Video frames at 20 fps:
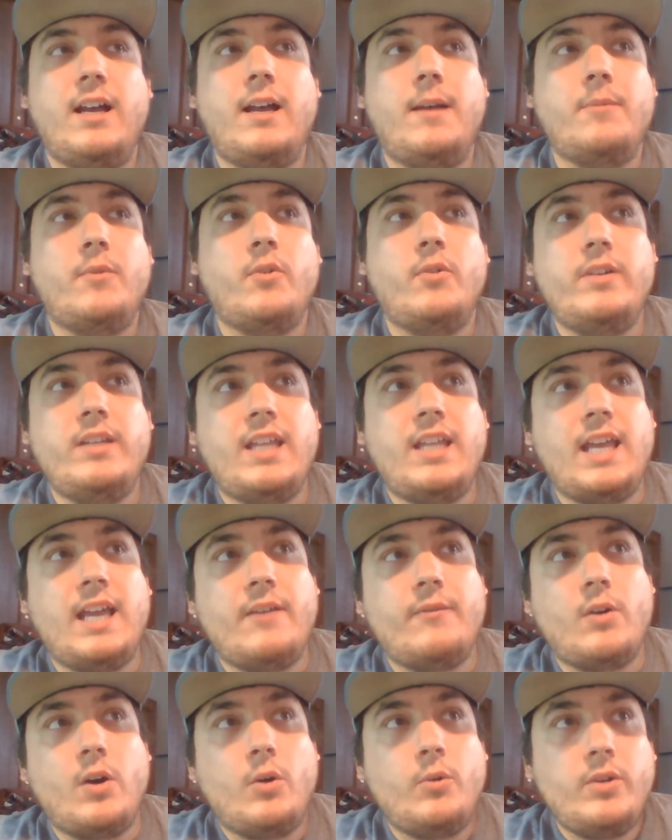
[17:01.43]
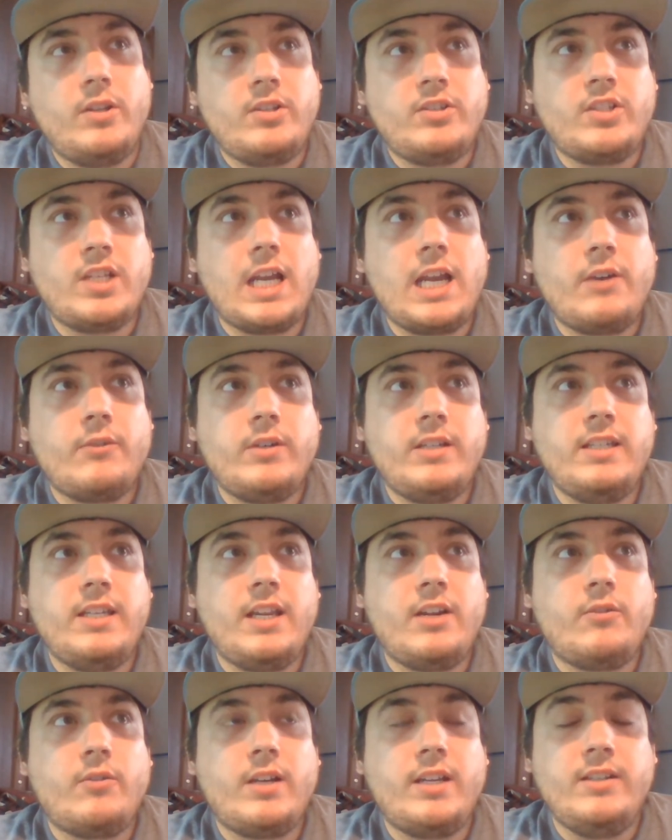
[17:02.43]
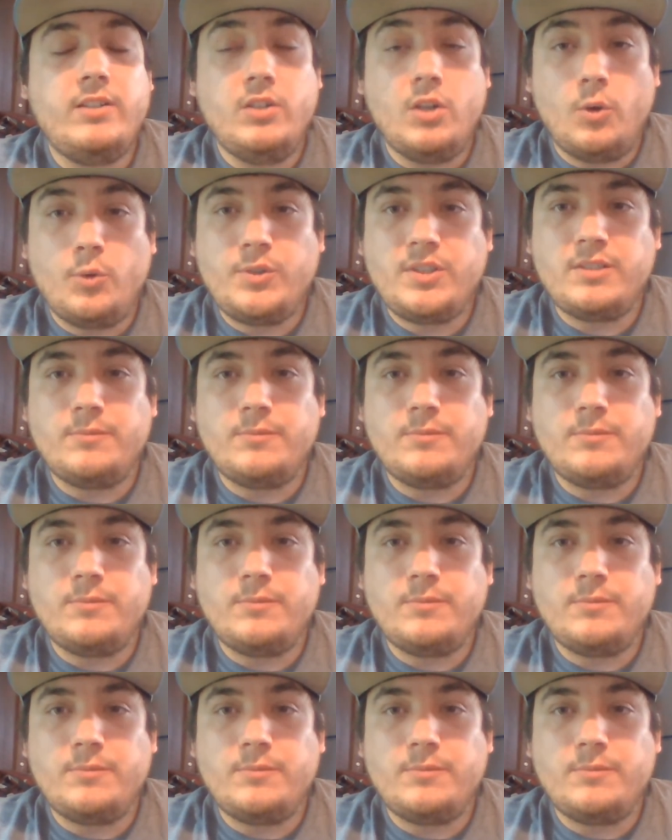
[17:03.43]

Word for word: I'm going to have Otis Jiry narrate No